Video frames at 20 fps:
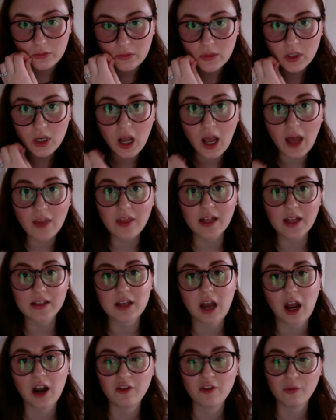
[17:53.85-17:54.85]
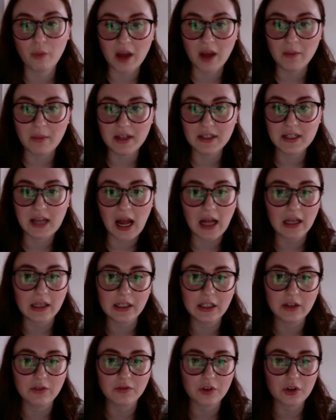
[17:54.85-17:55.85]
And that's kind of my
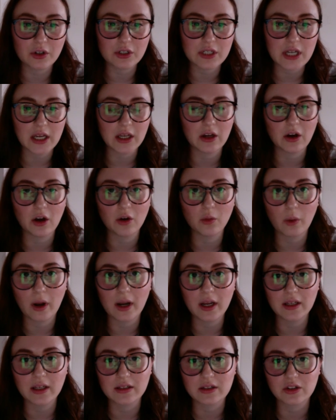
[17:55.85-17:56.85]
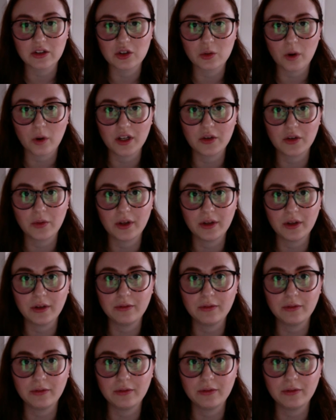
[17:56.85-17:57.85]
mentality for taking on weddings in
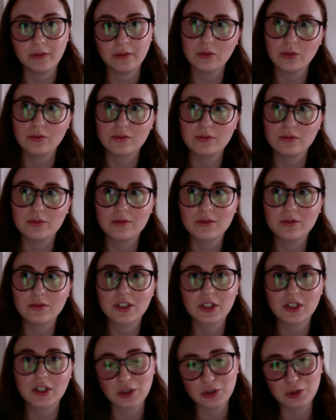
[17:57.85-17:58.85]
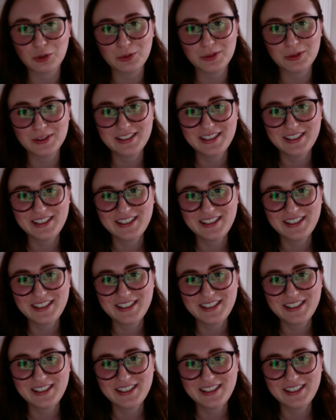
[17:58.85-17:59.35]
2022 too.